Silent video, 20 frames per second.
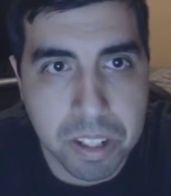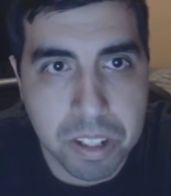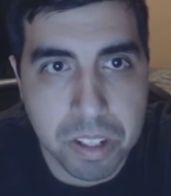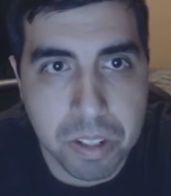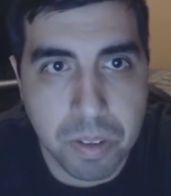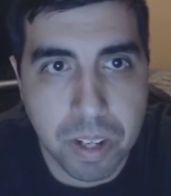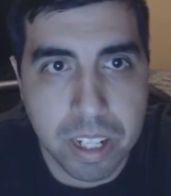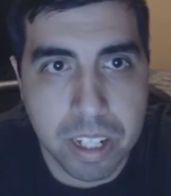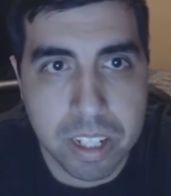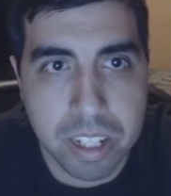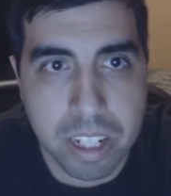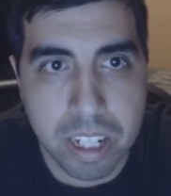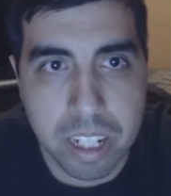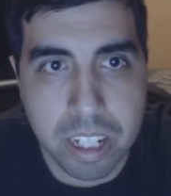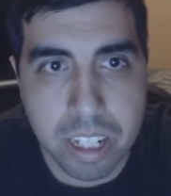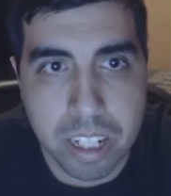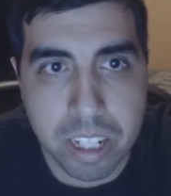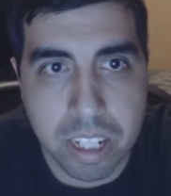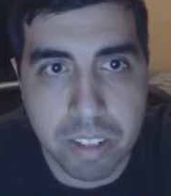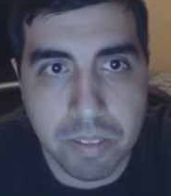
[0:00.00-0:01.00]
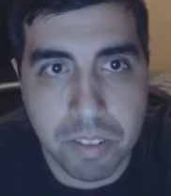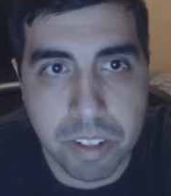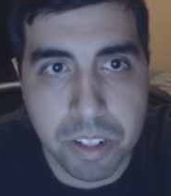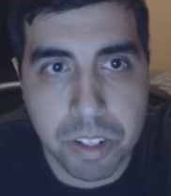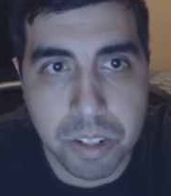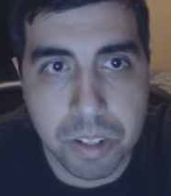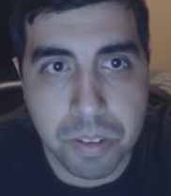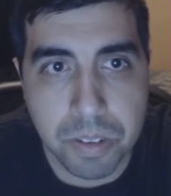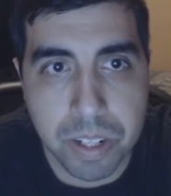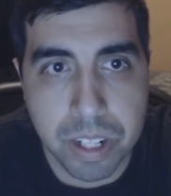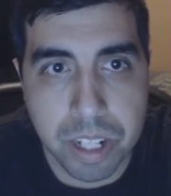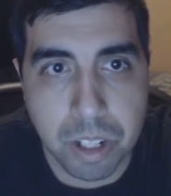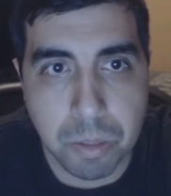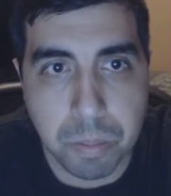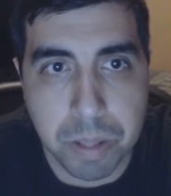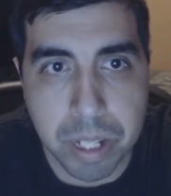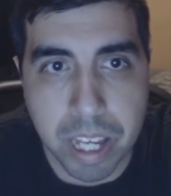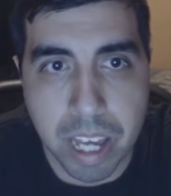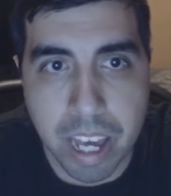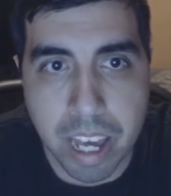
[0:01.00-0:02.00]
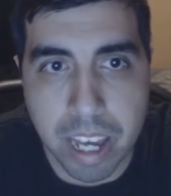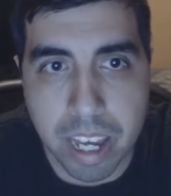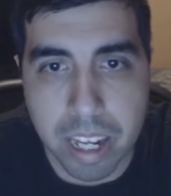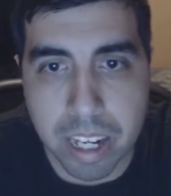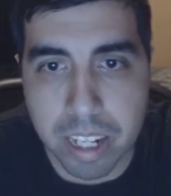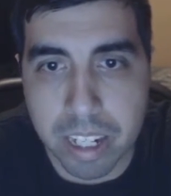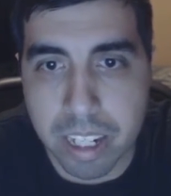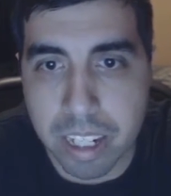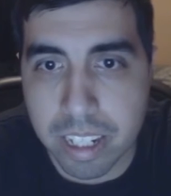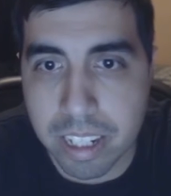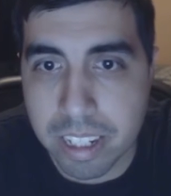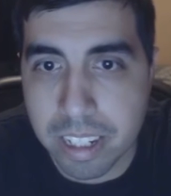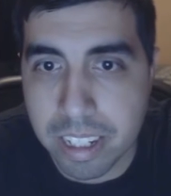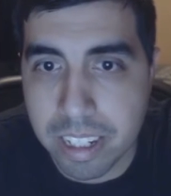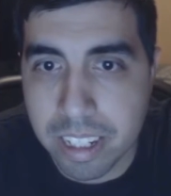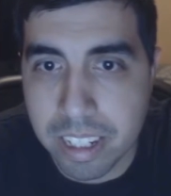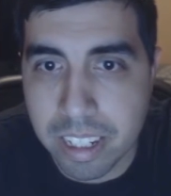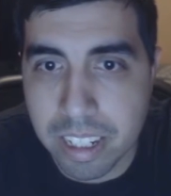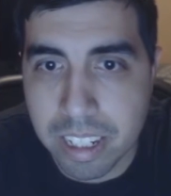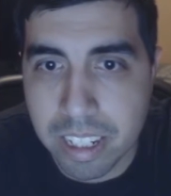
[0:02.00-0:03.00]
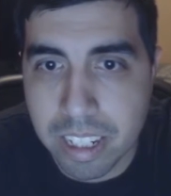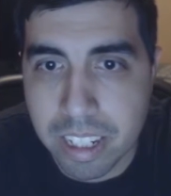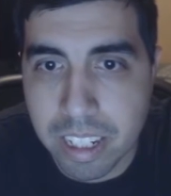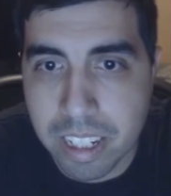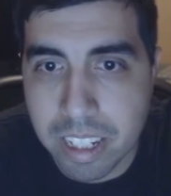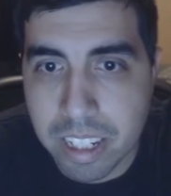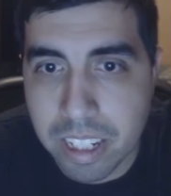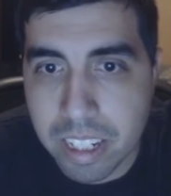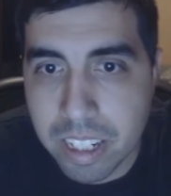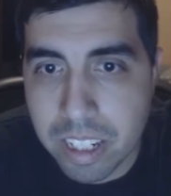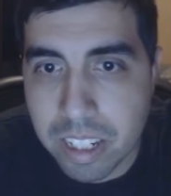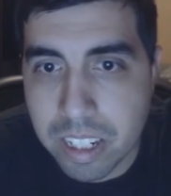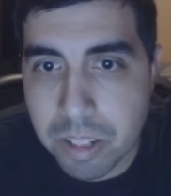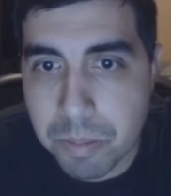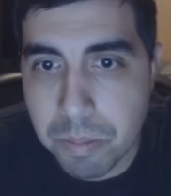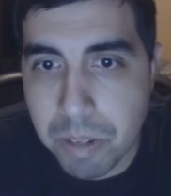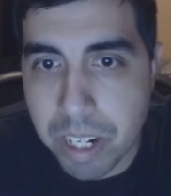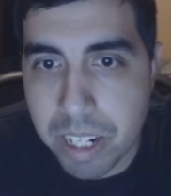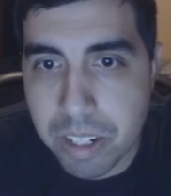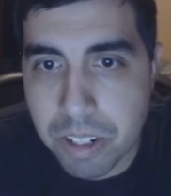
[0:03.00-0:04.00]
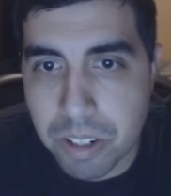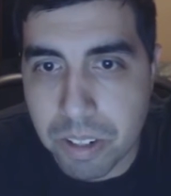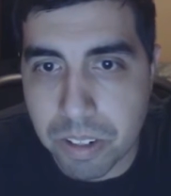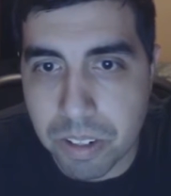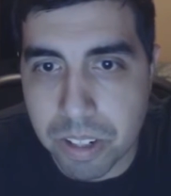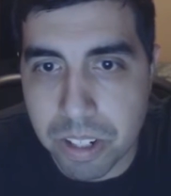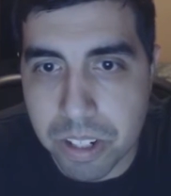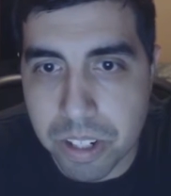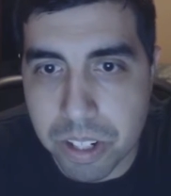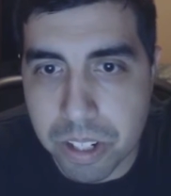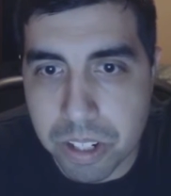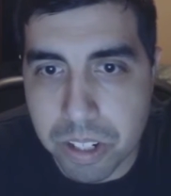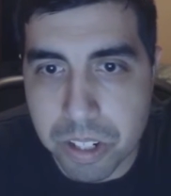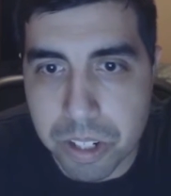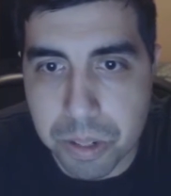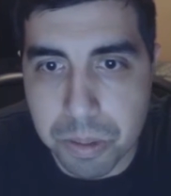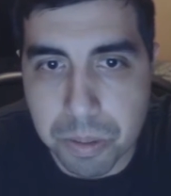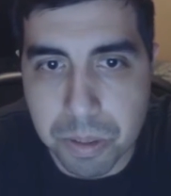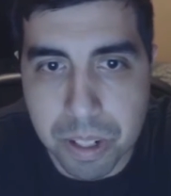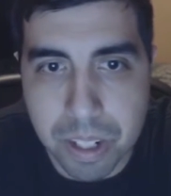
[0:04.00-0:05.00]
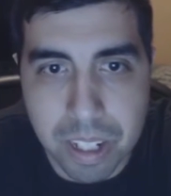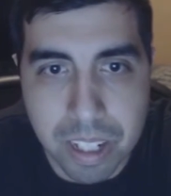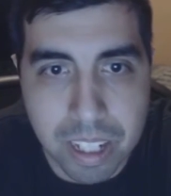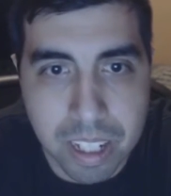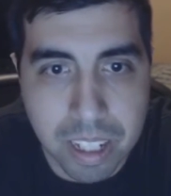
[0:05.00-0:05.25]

So I decided to give the jury a helping hand. It's my turn to judge you.